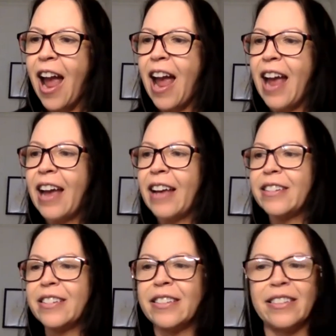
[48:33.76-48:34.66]

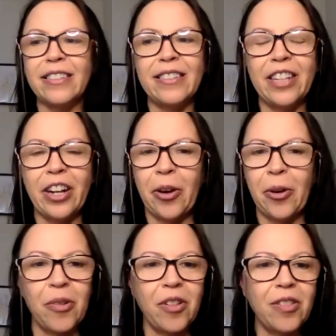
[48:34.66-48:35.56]
And, you
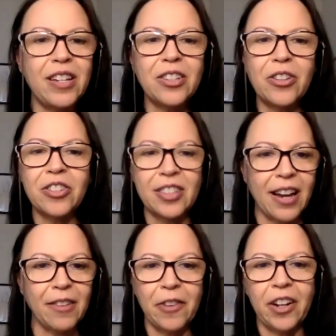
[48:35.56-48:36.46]
know, these are
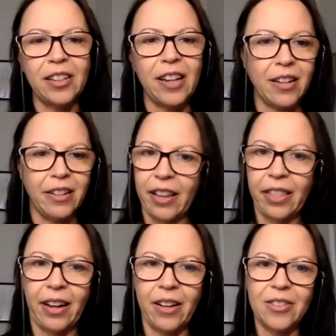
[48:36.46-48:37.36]
Seinfeld and
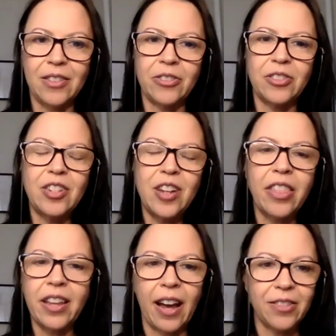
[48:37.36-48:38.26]
nothing else. There's
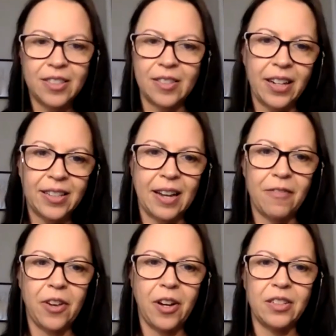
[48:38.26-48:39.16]
nothing else like
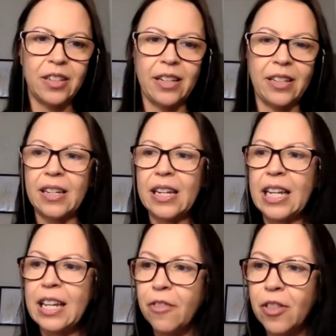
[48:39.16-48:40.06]
Seinfeld. And
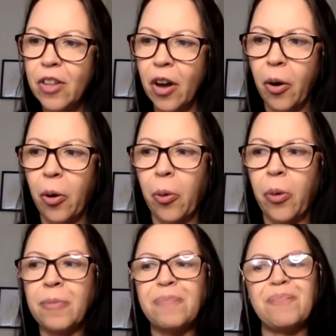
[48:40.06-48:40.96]
even
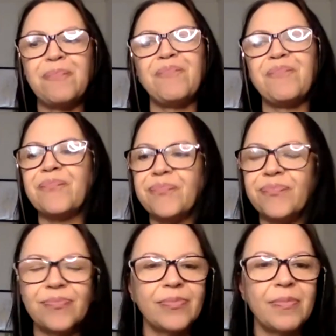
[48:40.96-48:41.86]
though
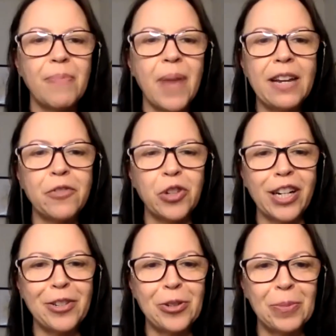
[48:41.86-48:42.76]
many have
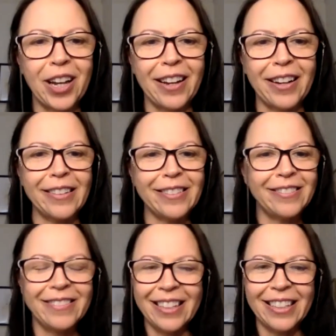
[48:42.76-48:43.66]
tried to duplicate it,
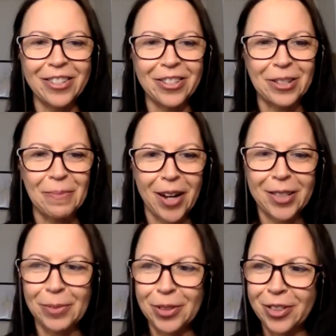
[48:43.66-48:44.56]
it's just
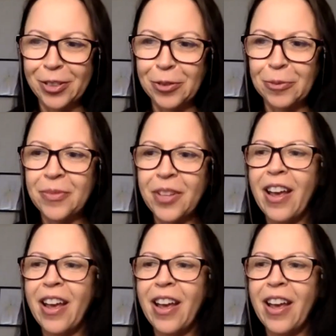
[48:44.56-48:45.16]
impossible to do.